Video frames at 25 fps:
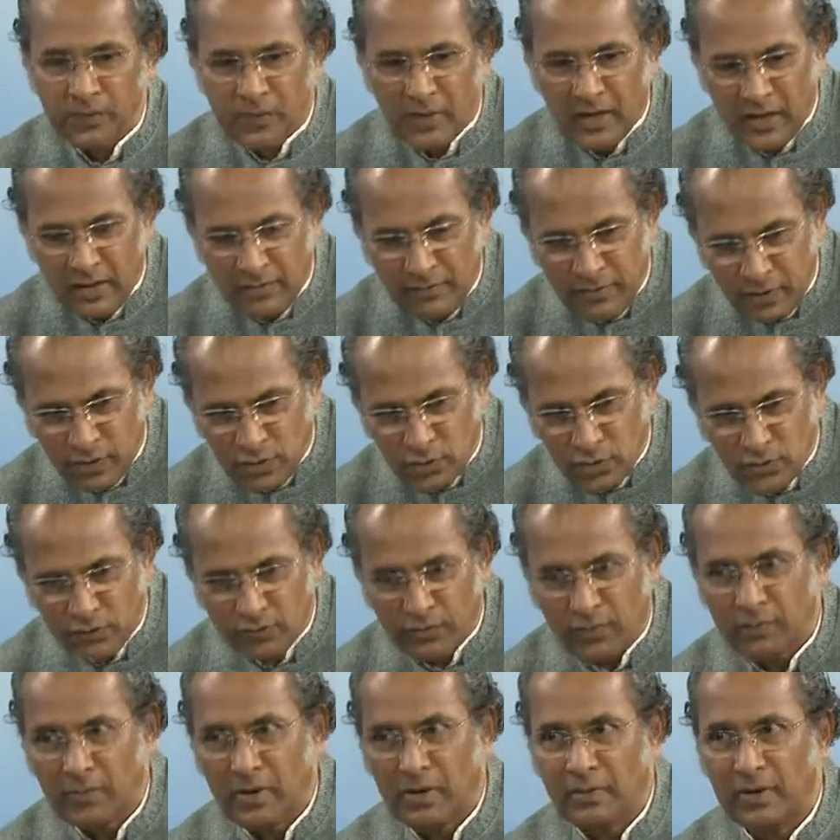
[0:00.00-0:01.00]
I withdrew
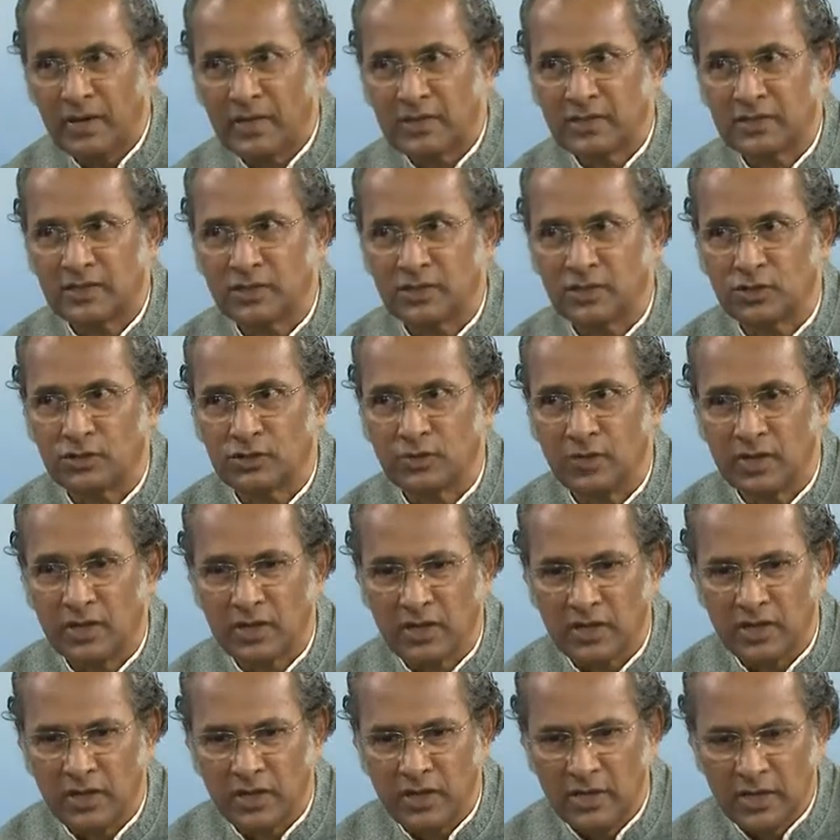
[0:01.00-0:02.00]
from my master's
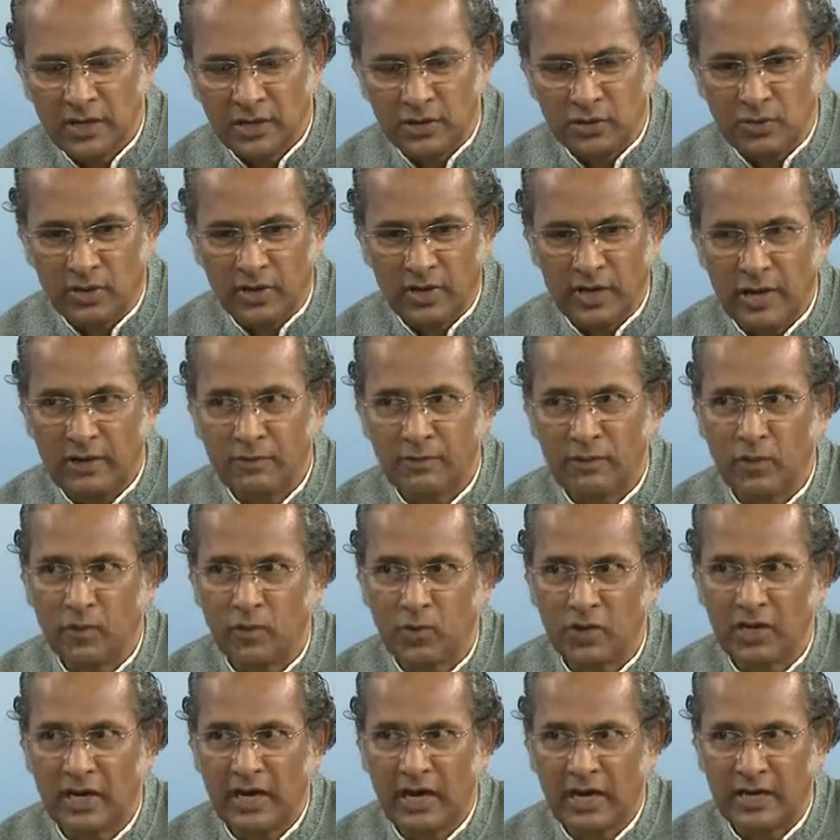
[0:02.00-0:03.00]
work to have more
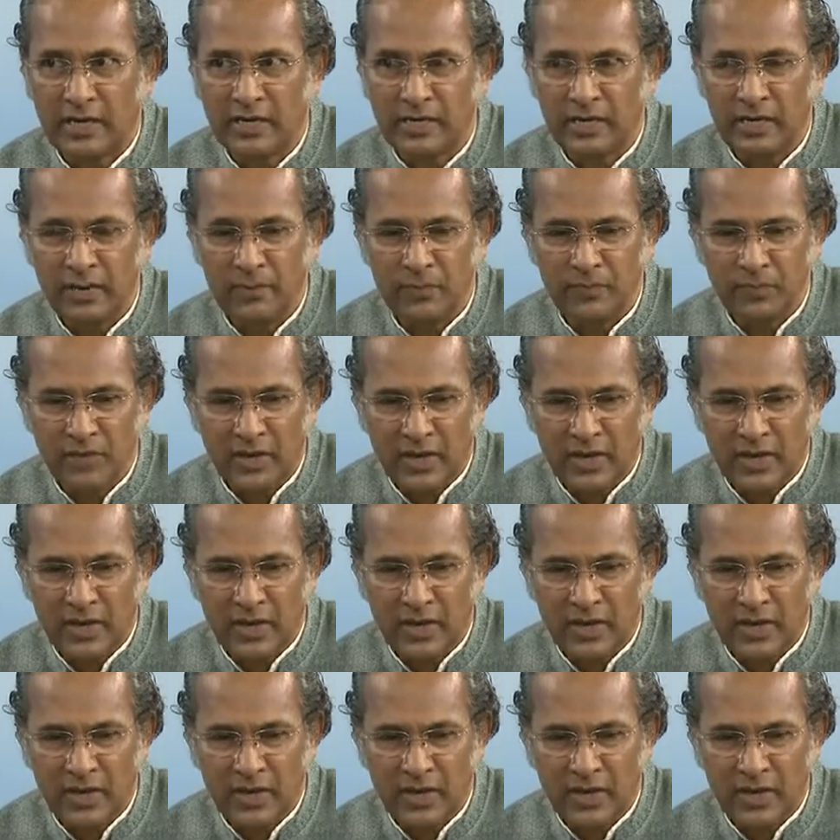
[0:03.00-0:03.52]
clarity,